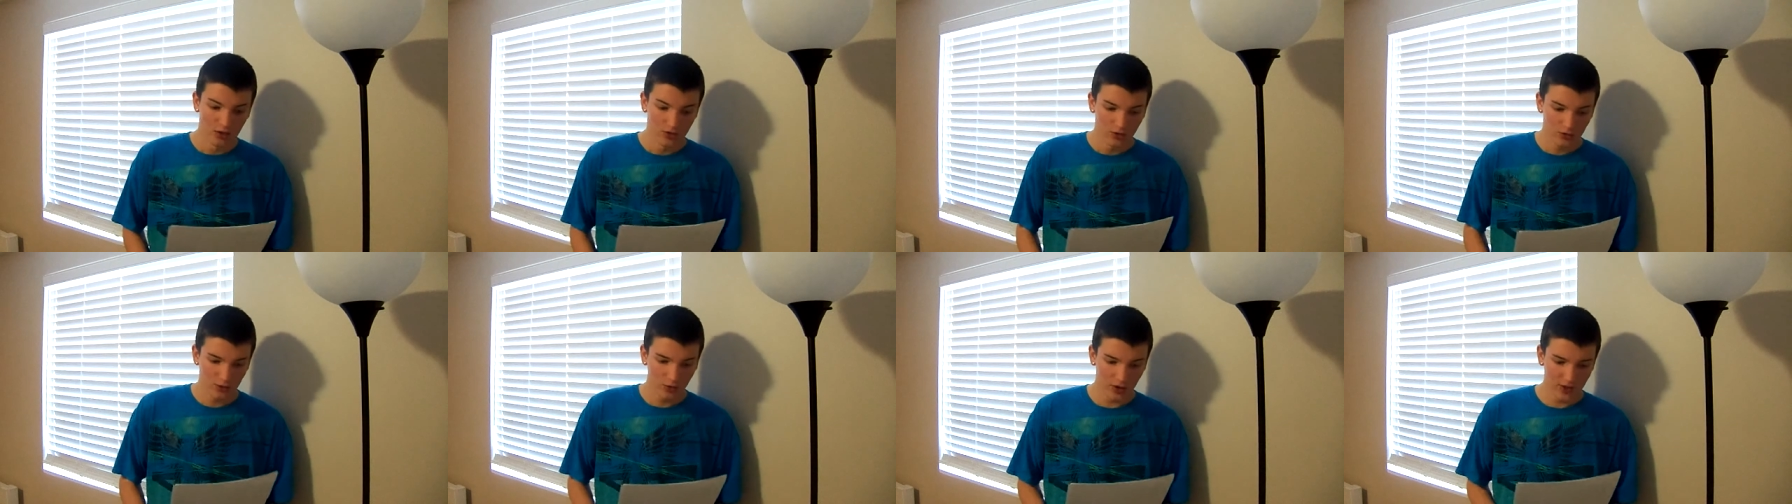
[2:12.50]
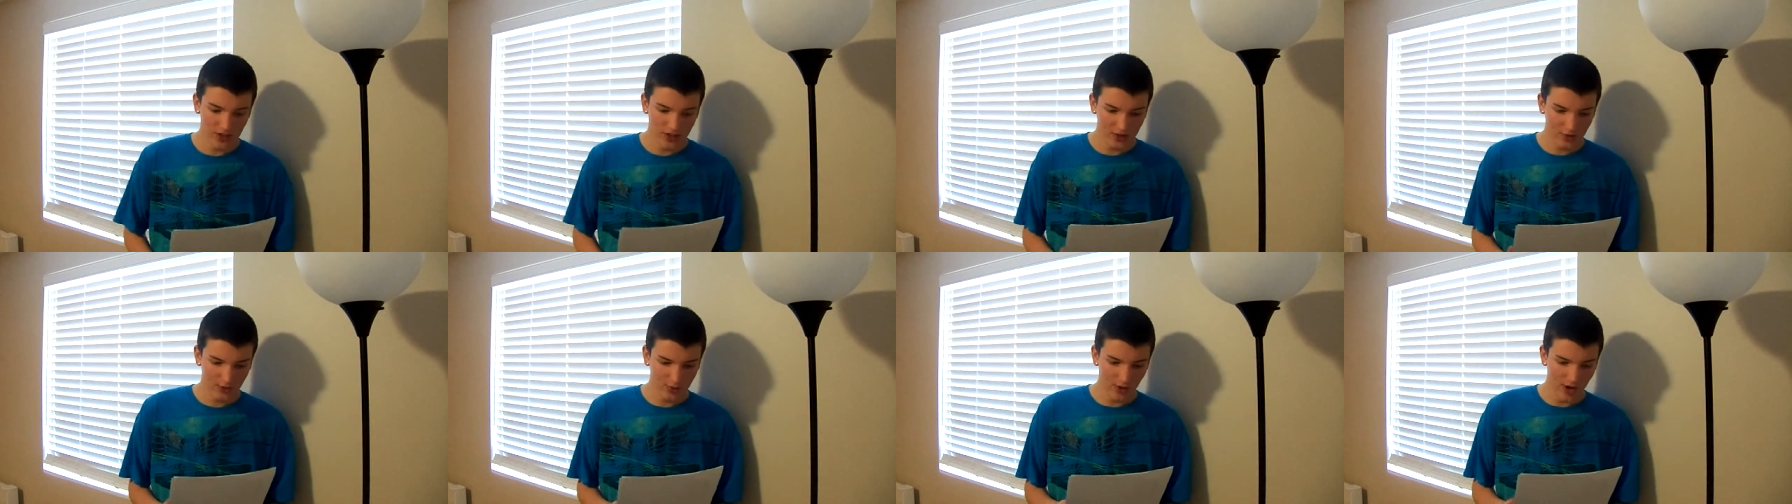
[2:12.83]

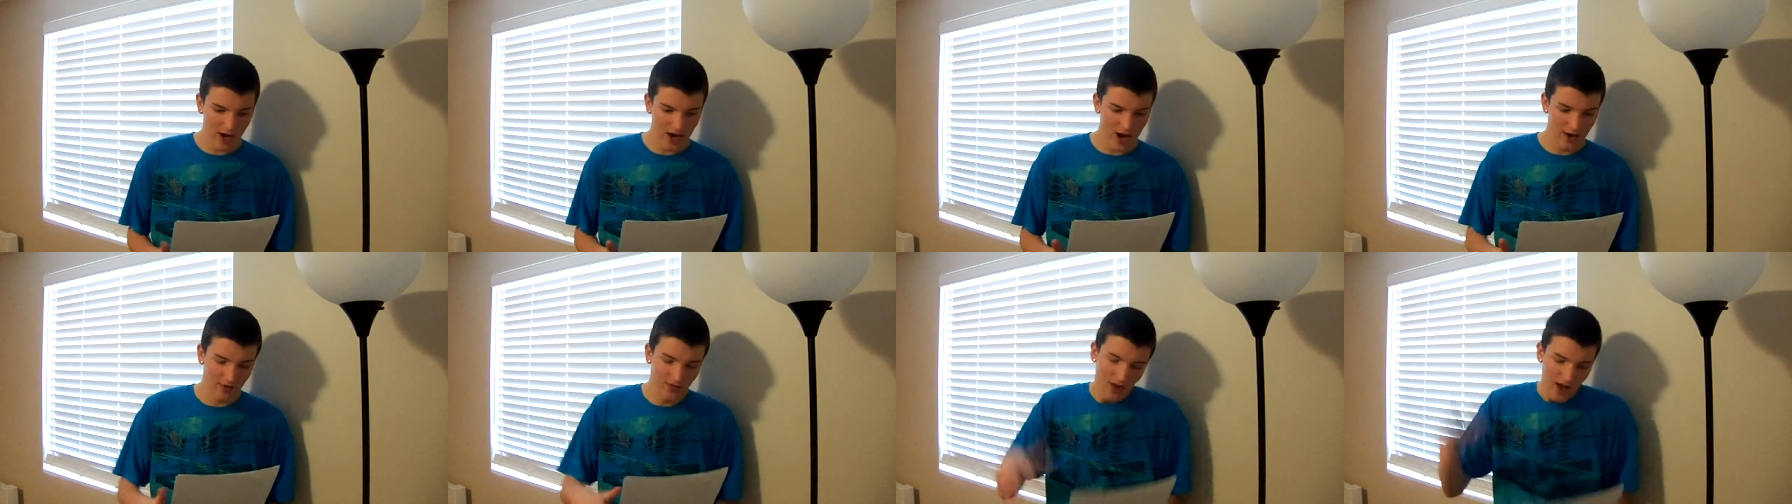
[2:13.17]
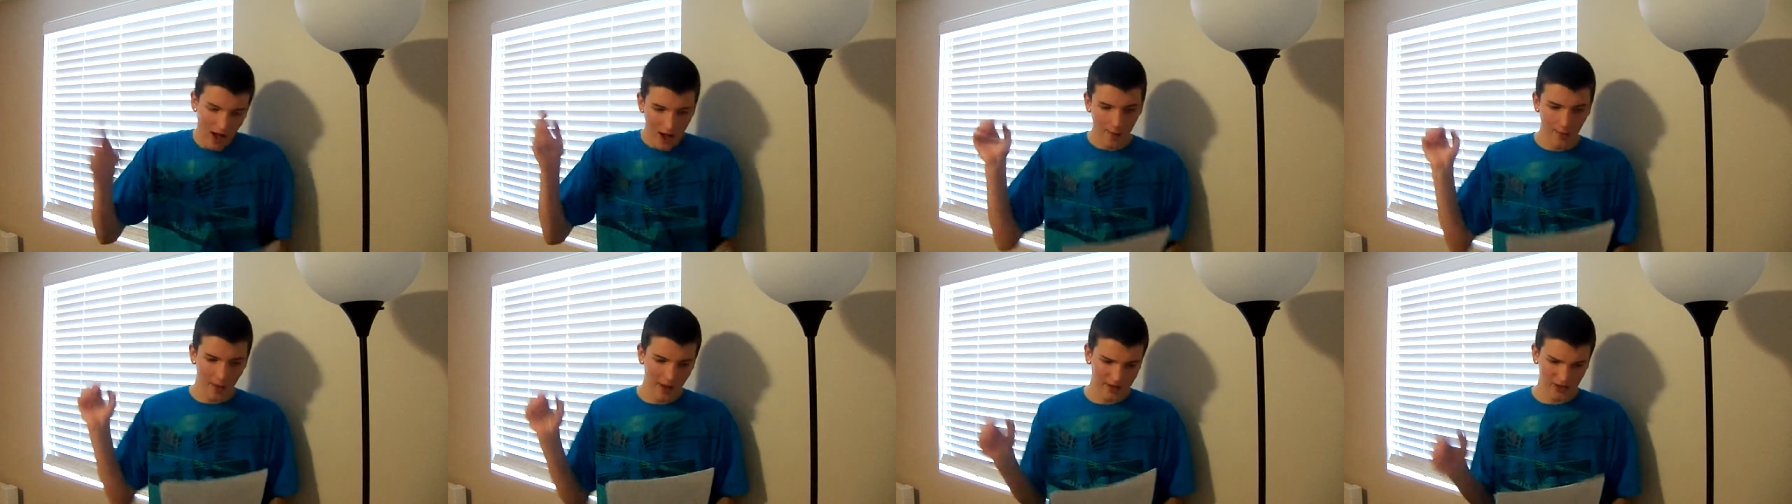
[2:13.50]
2012,
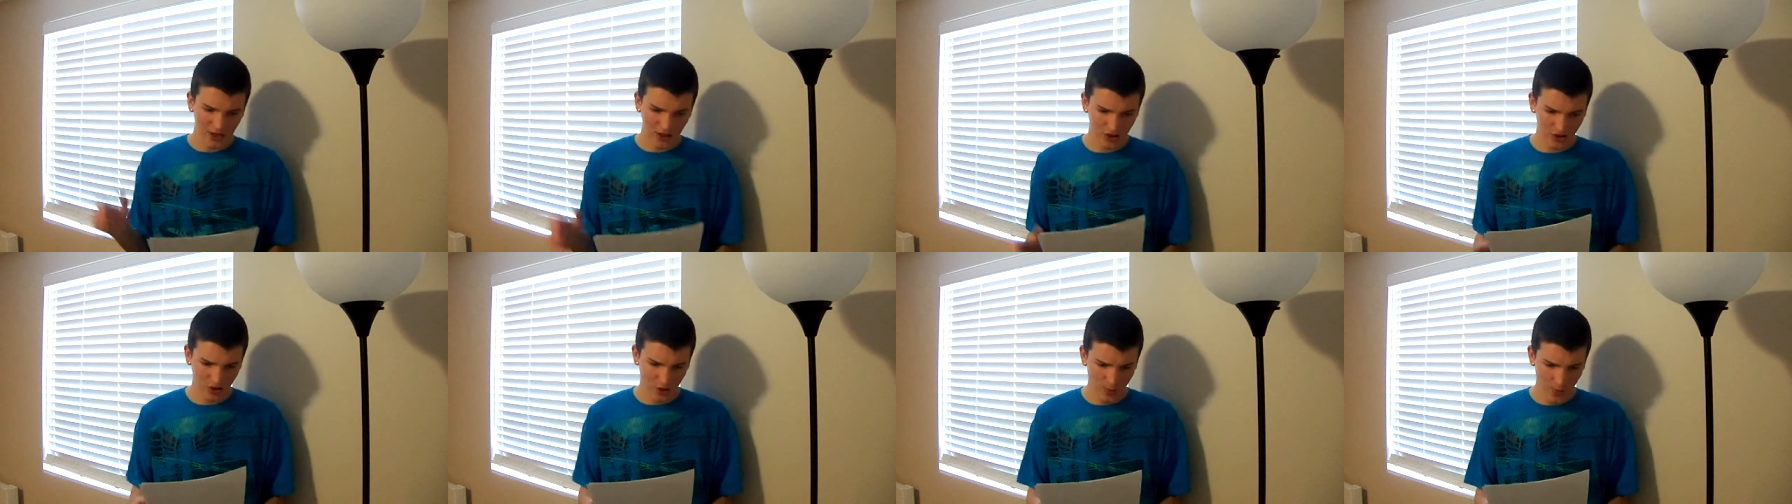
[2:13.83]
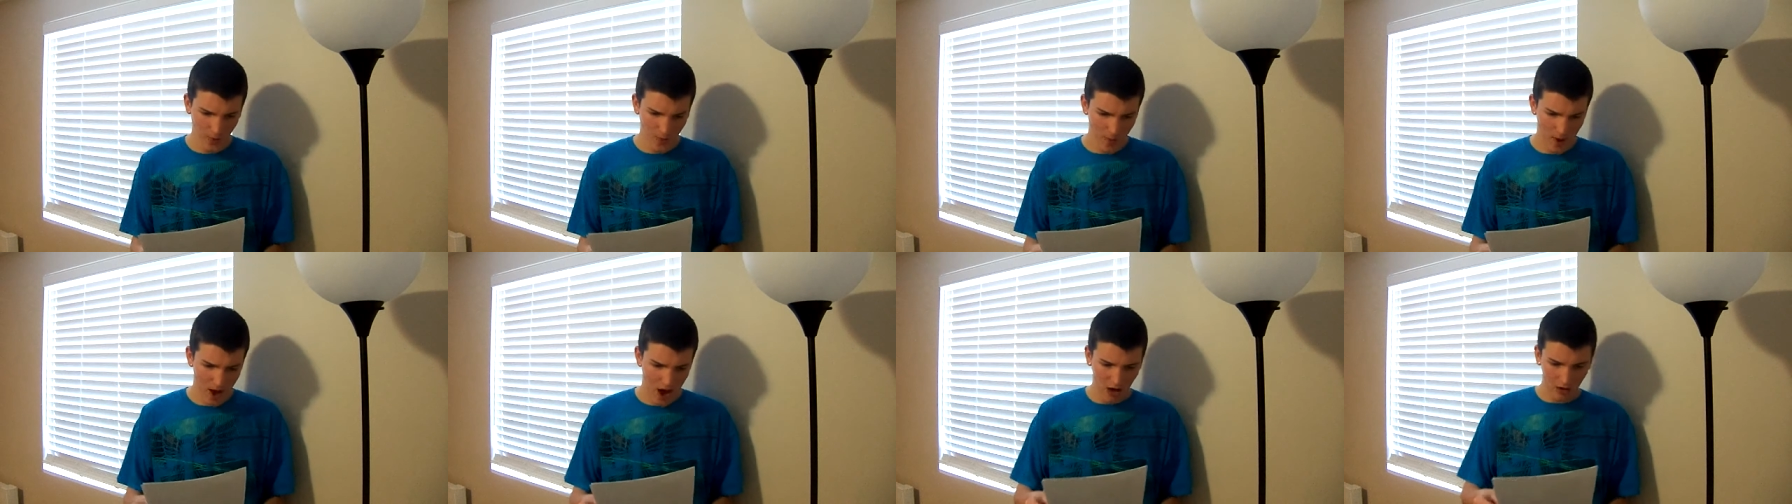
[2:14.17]
I'm at the Super
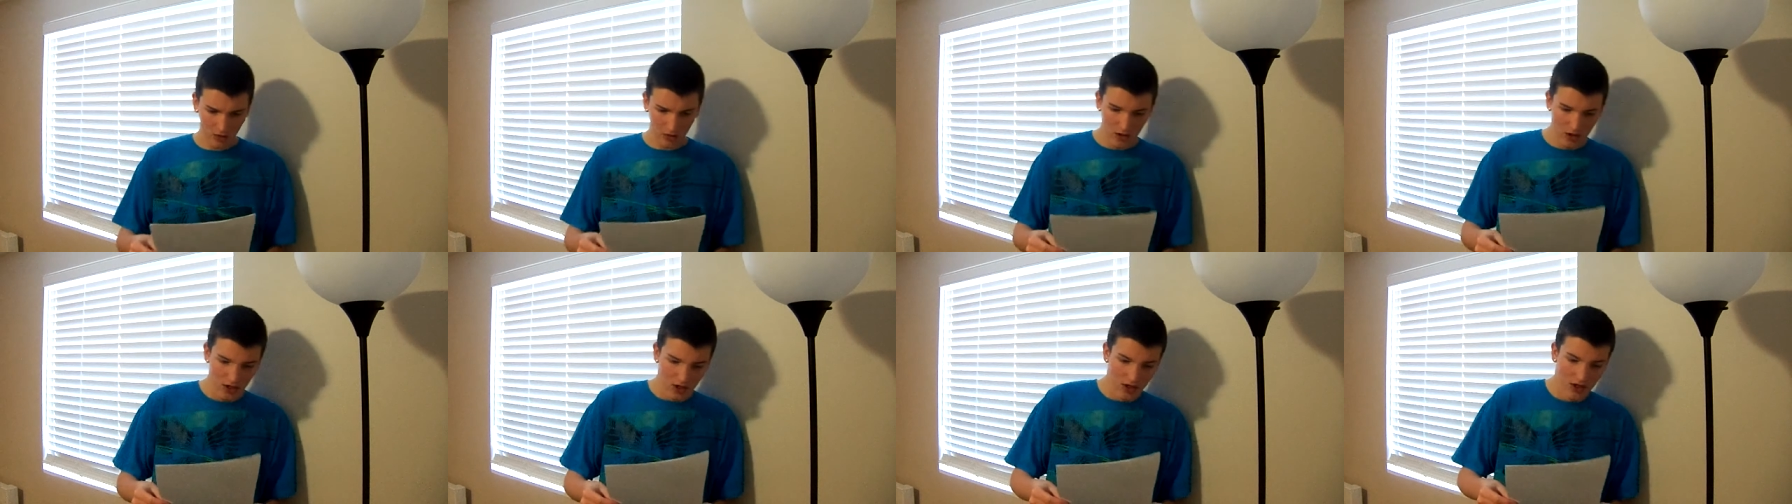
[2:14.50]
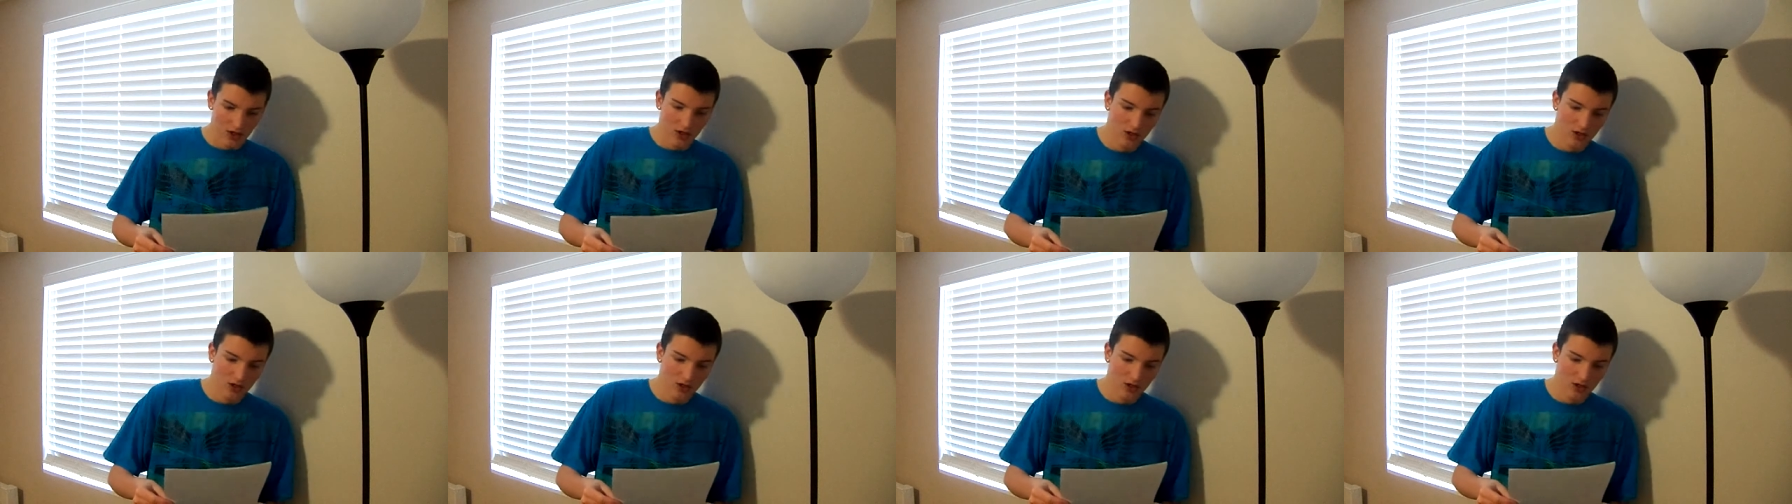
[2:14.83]
Bowl.